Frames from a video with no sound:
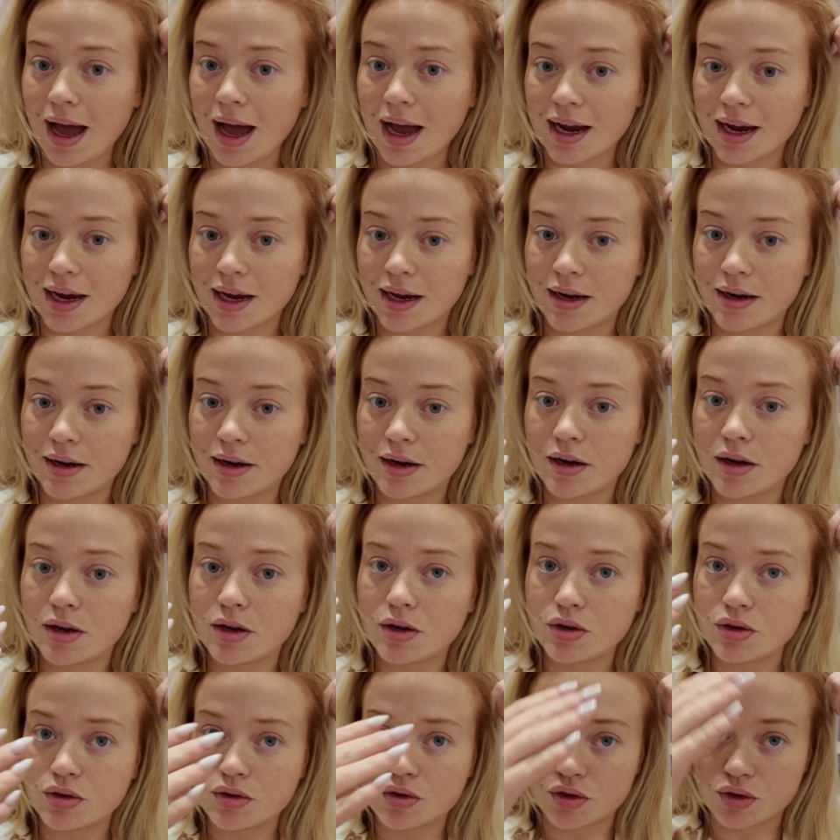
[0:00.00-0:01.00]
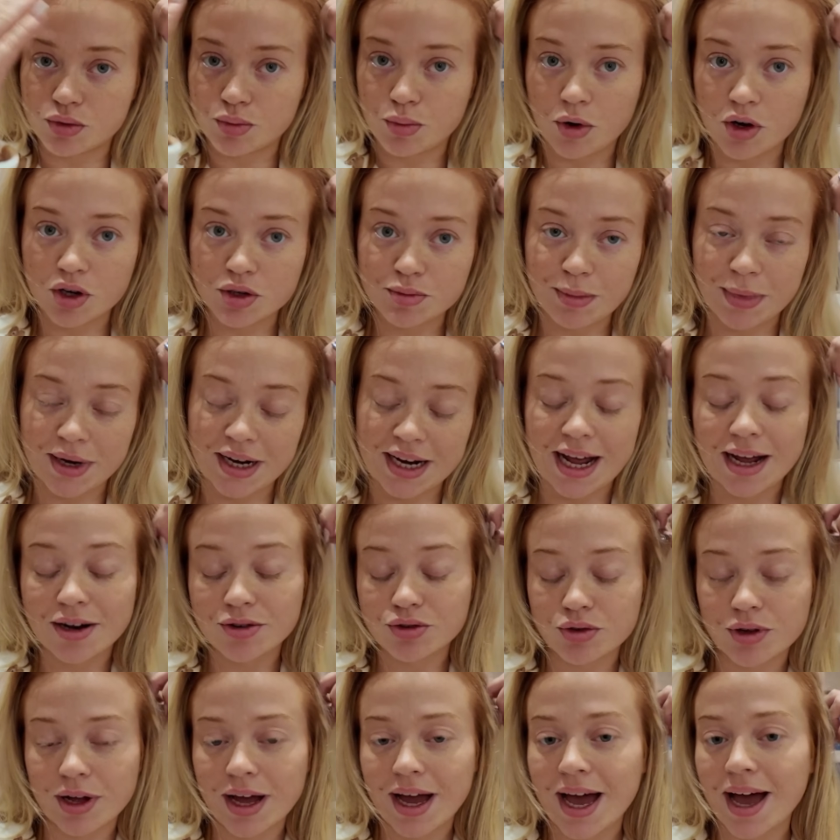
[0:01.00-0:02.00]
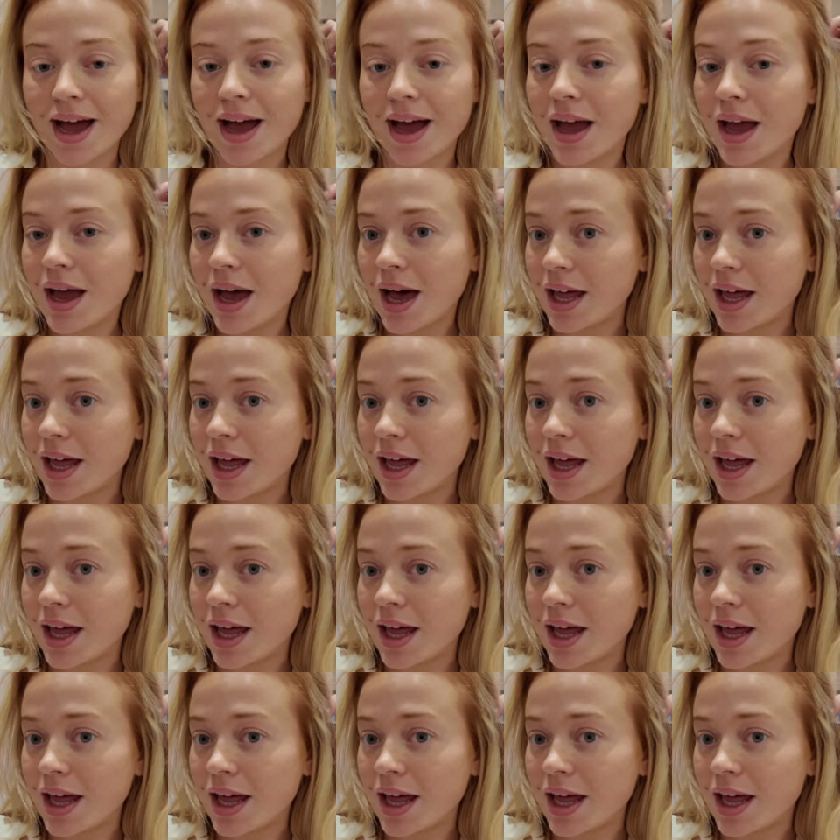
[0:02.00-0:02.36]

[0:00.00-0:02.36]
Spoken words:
I can just wash my natural hair